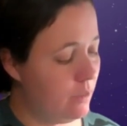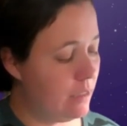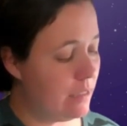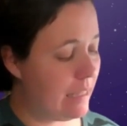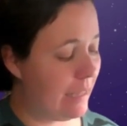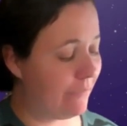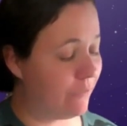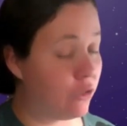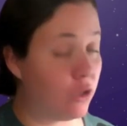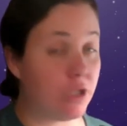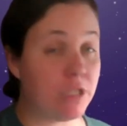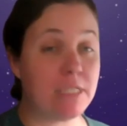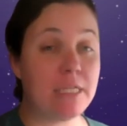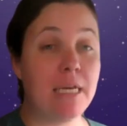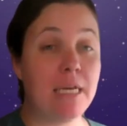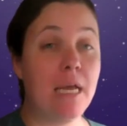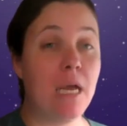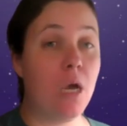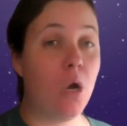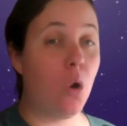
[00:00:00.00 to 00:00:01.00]
I've got
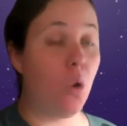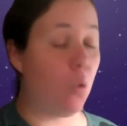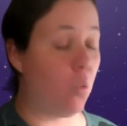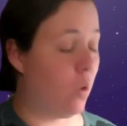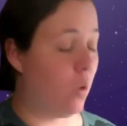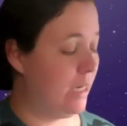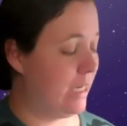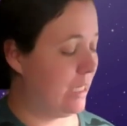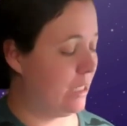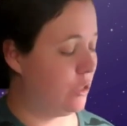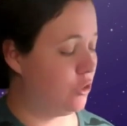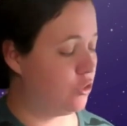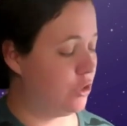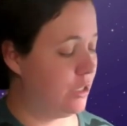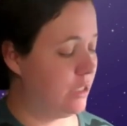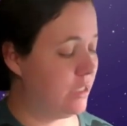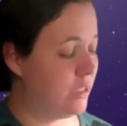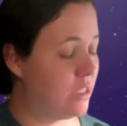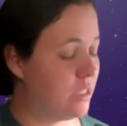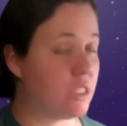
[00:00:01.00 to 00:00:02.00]

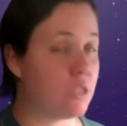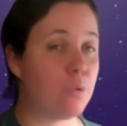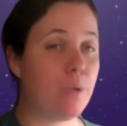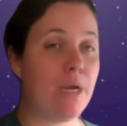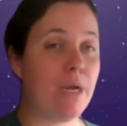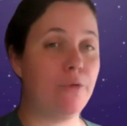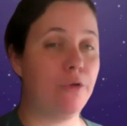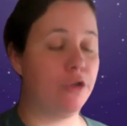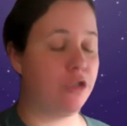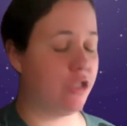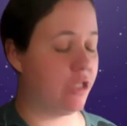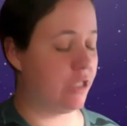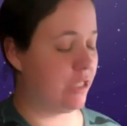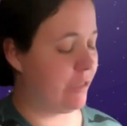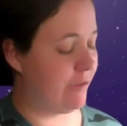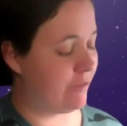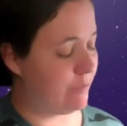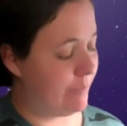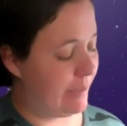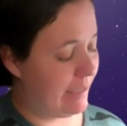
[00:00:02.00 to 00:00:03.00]
100 square rooted
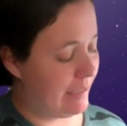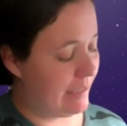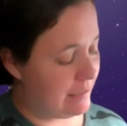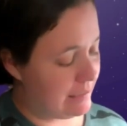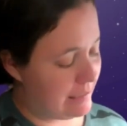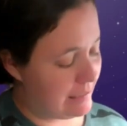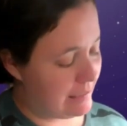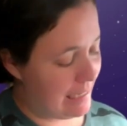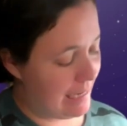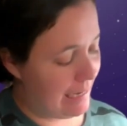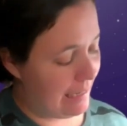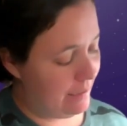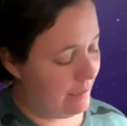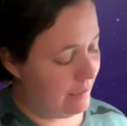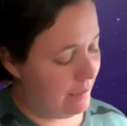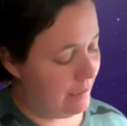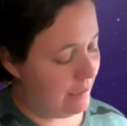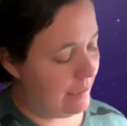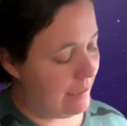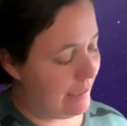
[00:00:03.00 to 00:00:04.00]
gives me
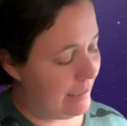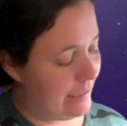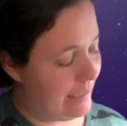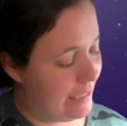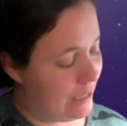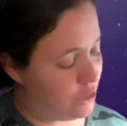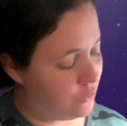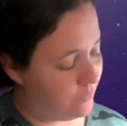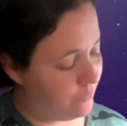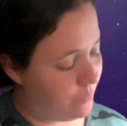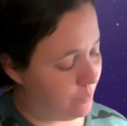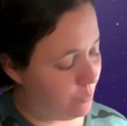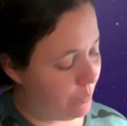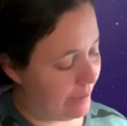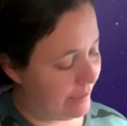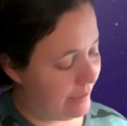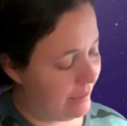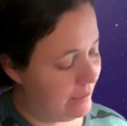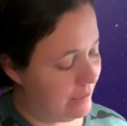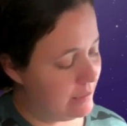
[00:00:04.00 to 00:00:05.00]
10 in each of the
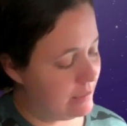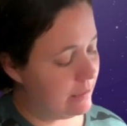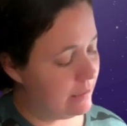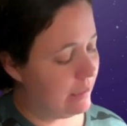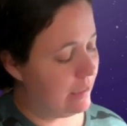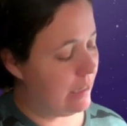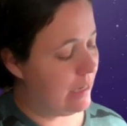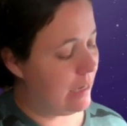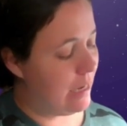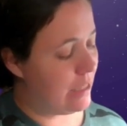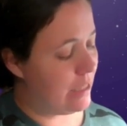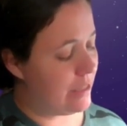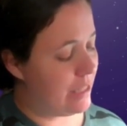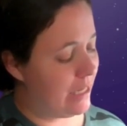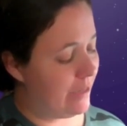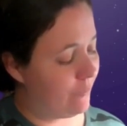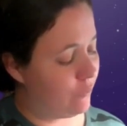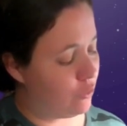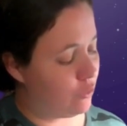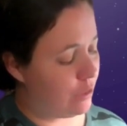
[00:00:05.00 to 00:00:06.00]
brackets. Then
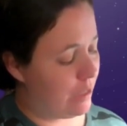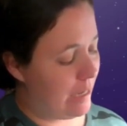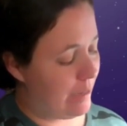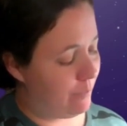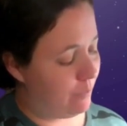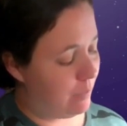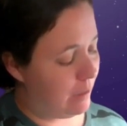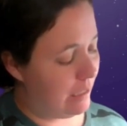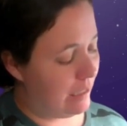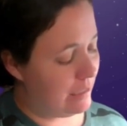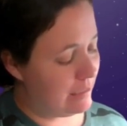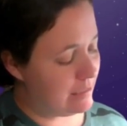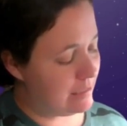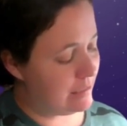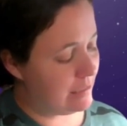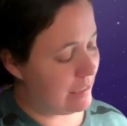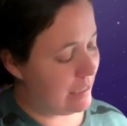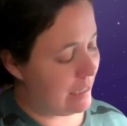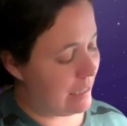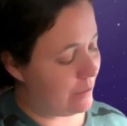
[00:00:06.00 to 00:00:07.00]
I've got a
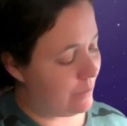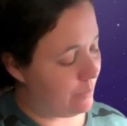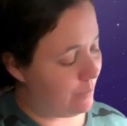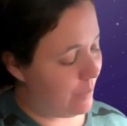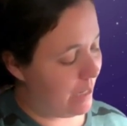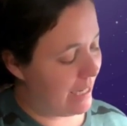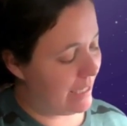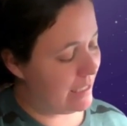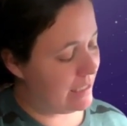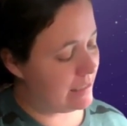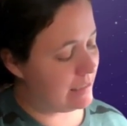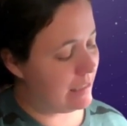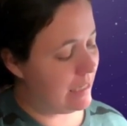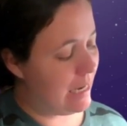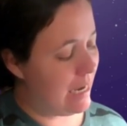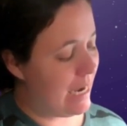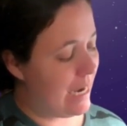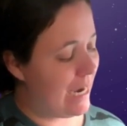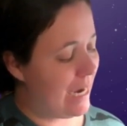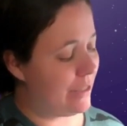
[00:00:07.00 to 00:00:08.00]
plus and a minus.
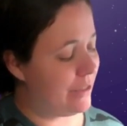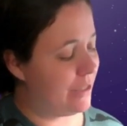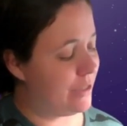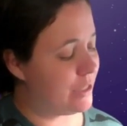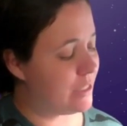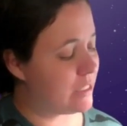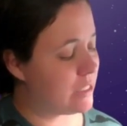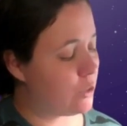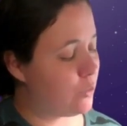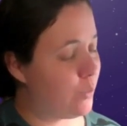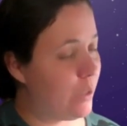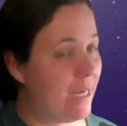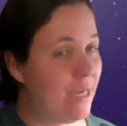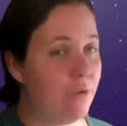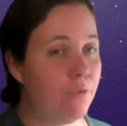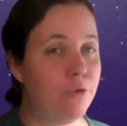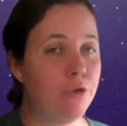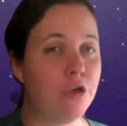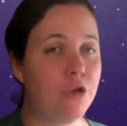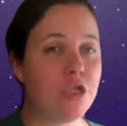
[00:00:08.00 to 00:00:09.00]
And then the square
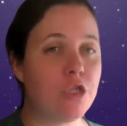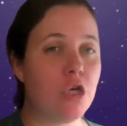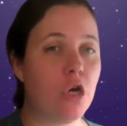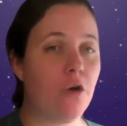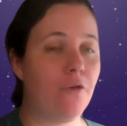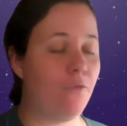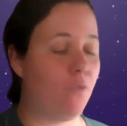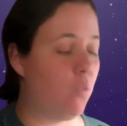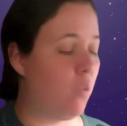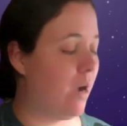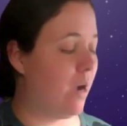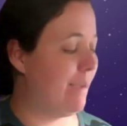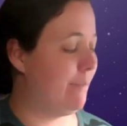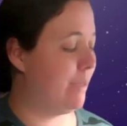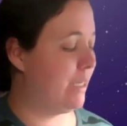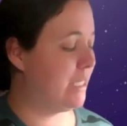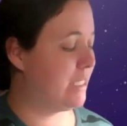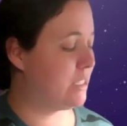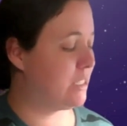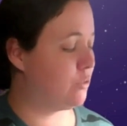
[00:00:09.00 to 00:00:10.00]
root of y
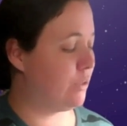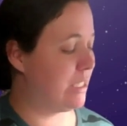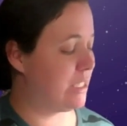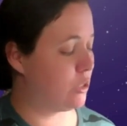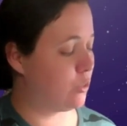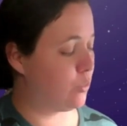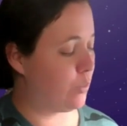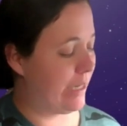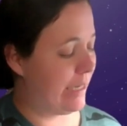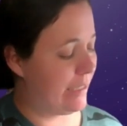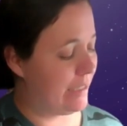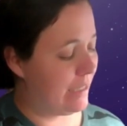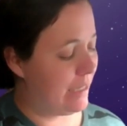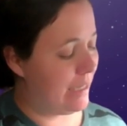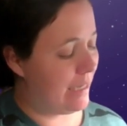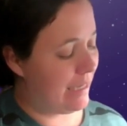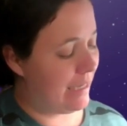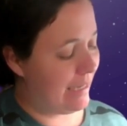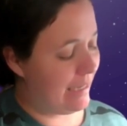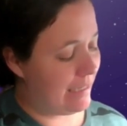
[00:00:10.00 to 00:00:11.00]
minus 3 squared
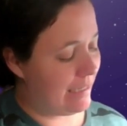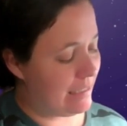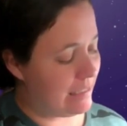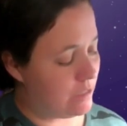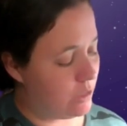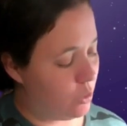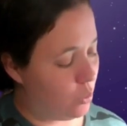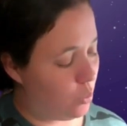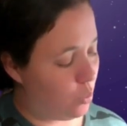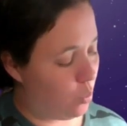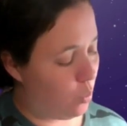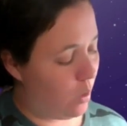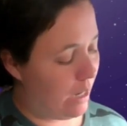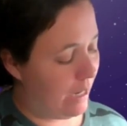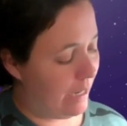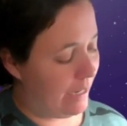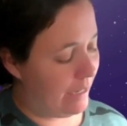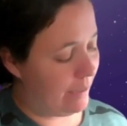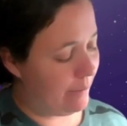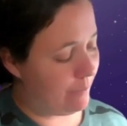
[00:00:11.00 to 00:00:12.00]
is
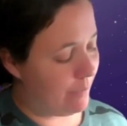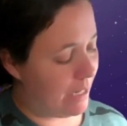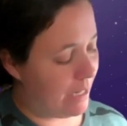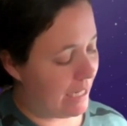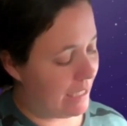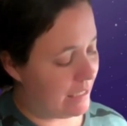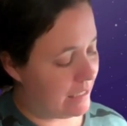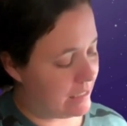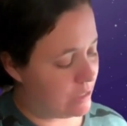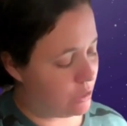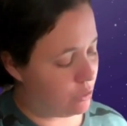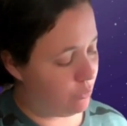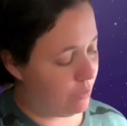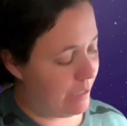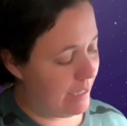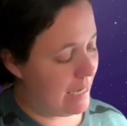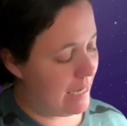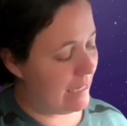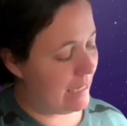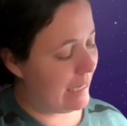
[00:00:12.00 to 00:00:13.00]
y minus
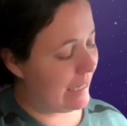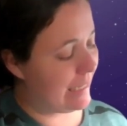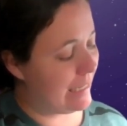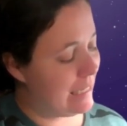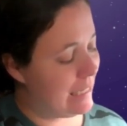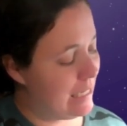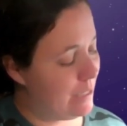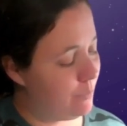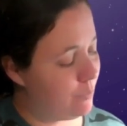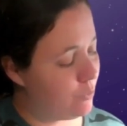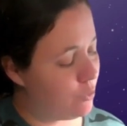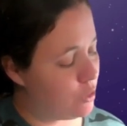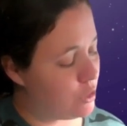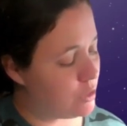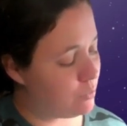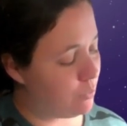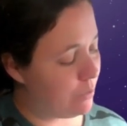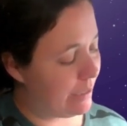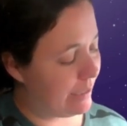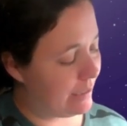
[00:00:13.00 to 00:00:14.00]
3. And I keep those
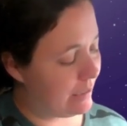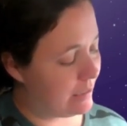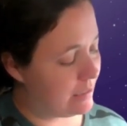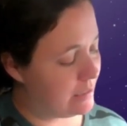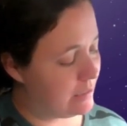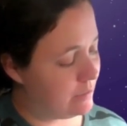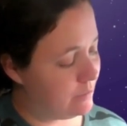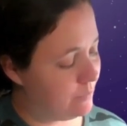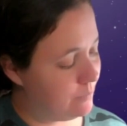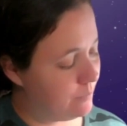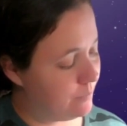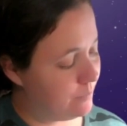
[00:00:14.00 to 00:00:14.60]
brackets.